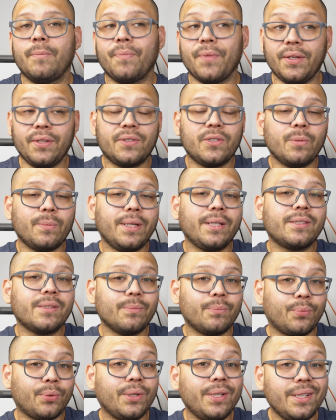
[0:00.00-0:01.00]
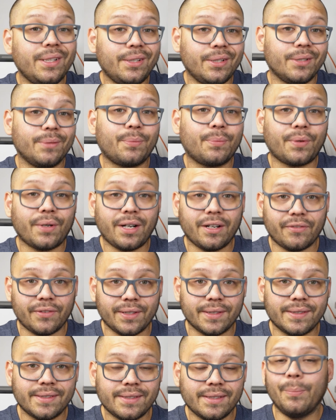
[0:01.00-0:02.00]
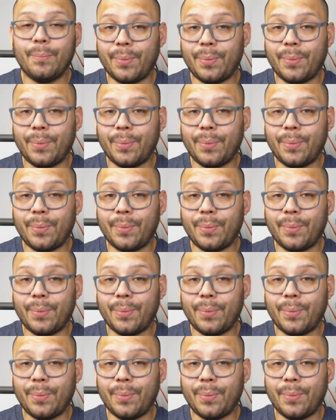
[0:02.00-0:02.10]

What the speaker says: and you still make some pretty good profits.